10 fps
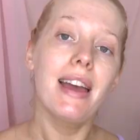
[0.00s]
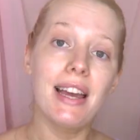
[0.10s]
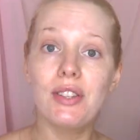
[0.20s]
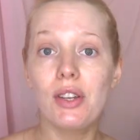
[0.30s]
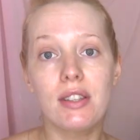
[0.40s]

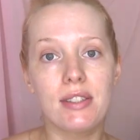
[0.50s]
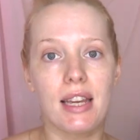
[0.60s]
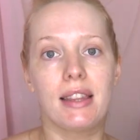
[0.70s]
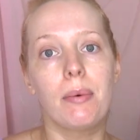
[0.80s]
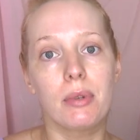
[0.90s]
As you could
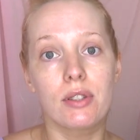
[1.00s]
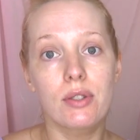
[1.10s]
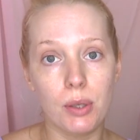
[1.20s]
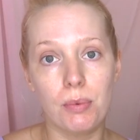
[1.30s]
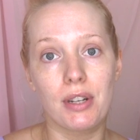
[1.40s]
see, that was
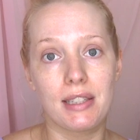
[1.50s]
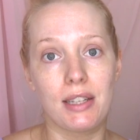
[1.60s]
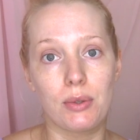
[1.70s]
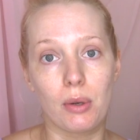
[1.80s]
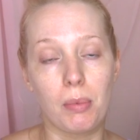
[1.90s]
super
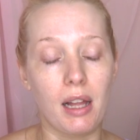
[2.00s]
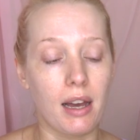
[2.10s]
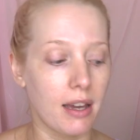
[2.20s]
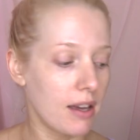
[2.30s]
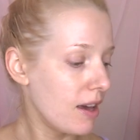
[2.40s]
easy to
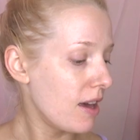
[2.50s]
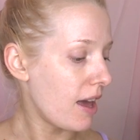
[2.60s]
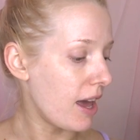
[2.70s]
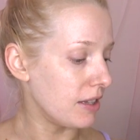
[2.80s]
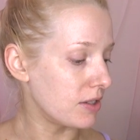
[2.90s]
apply,
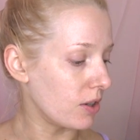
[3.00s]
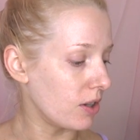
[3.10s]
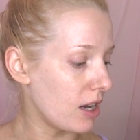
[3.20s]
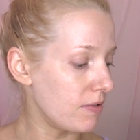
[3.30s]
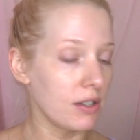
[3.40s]
and
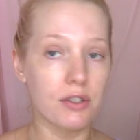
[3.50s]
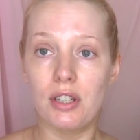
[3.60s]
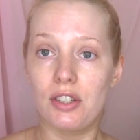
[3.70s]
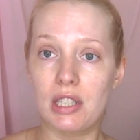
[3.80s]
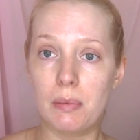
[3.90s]
so I've
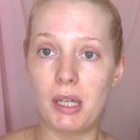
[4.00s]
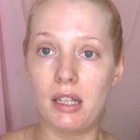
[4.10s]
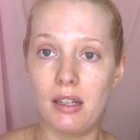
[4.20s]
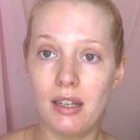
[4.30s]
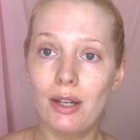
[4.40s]
literally just
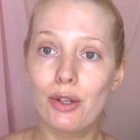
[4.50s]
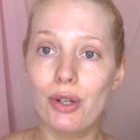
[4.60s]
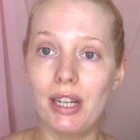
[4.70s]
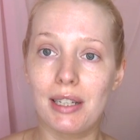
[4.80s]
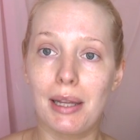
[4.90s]
been
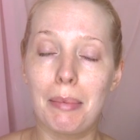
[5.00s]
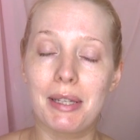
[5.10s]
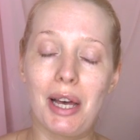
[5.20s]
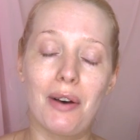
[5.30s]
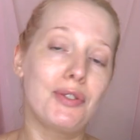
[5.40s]
trying to let
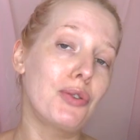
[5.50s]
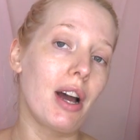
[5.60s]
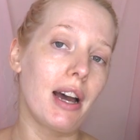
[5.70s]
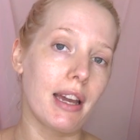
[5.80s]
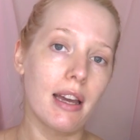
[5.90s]
myself
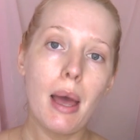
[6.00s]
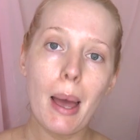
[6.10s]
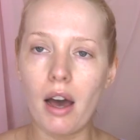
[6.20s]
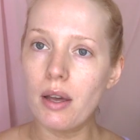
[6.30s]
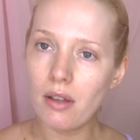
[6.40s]
dry.
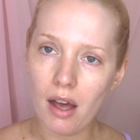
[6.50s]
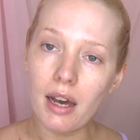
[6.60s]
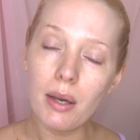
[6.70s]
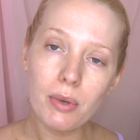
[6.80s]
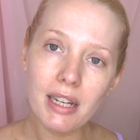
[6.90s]

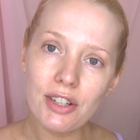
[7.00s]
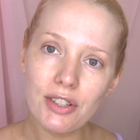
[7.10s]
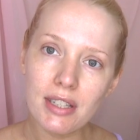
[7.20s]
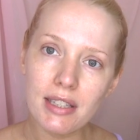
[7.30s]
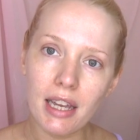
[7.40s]
I would
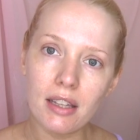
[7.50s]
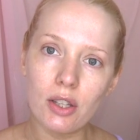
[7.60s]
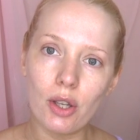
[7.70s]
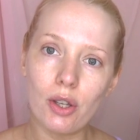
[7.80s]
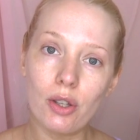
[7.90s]
actually say
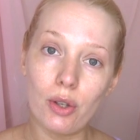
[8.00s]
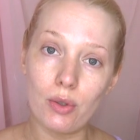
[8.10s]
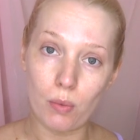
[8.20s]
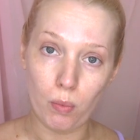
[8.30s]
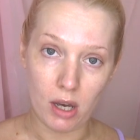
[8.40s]
that you can
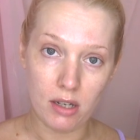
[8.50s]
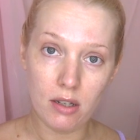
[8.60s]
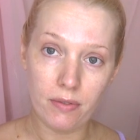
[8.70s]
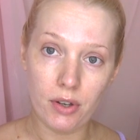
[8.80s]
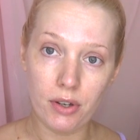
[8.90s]
use one
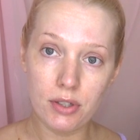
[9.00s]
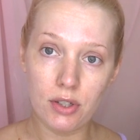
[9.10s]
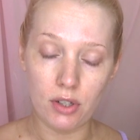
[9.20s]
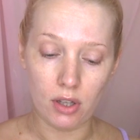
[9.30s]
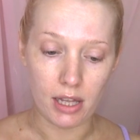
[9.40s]
of those
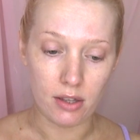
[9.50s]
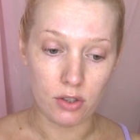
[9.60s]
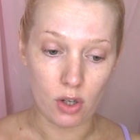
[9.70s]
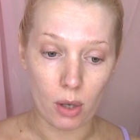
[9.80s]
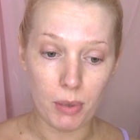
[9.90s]
to do like the
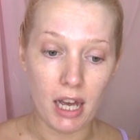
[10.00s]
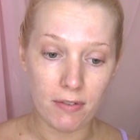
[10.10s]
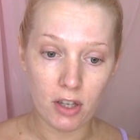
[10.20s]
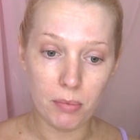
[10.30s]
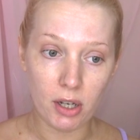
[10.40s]
top
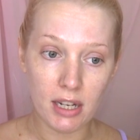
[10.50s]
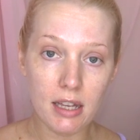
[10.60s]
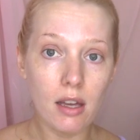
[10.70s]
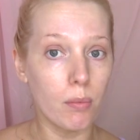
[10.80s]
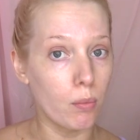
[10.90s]
half of your
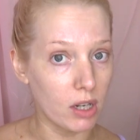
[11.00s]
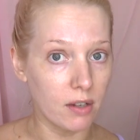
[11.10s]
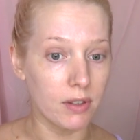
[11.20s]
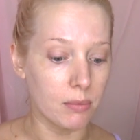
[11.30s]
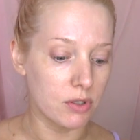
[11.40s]
body and one
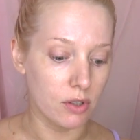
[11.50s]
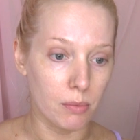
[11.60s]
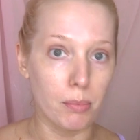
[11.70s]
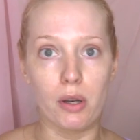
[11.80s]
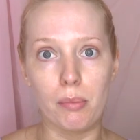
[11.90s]
of them to do
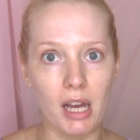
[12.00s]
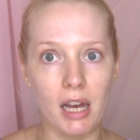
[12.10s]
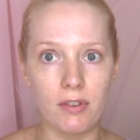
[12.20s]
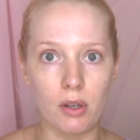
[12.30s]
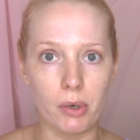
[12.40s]
the bottom
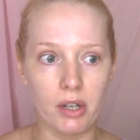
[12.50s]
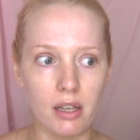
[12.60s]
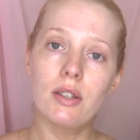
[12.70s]
half of your body.